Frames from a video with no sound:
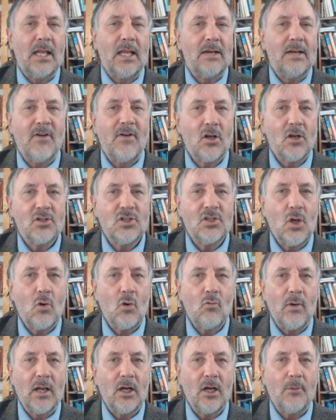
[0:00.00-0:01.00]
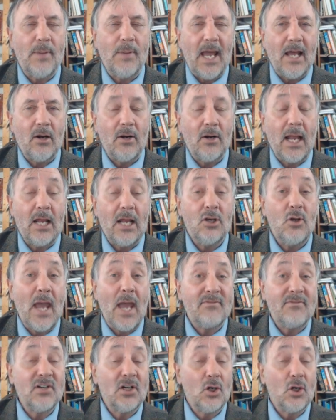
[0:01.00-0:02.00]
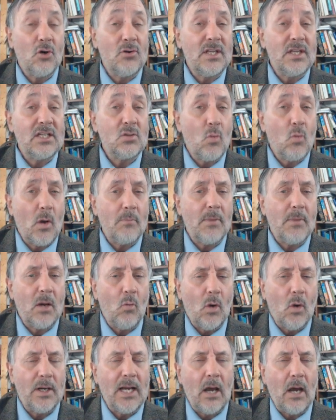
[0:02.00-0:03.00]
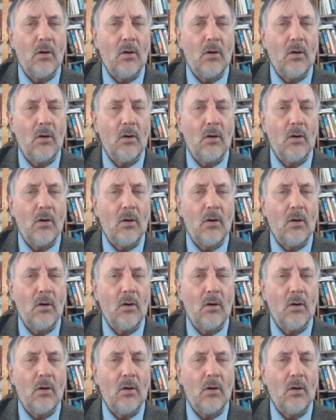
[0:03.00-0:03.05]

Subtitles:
It follows no regular pattern, and you have to learn these one by one.